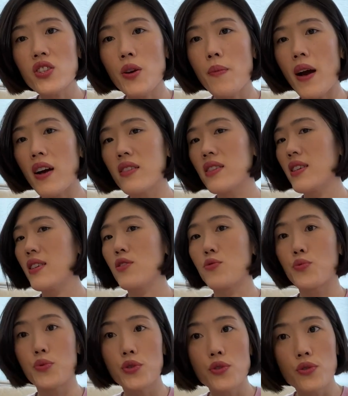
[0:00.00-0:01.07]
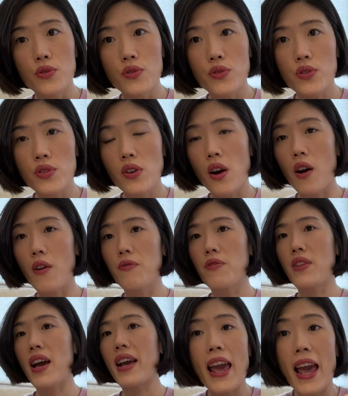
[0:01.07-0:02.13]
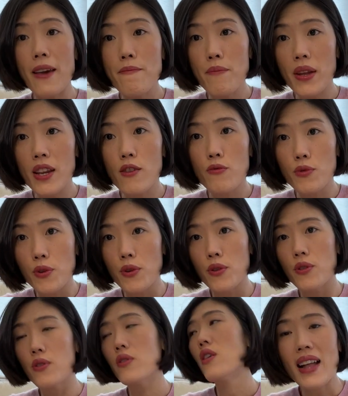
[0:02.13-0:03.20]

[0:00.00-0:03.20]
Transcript: about these rules of 8-minute rule.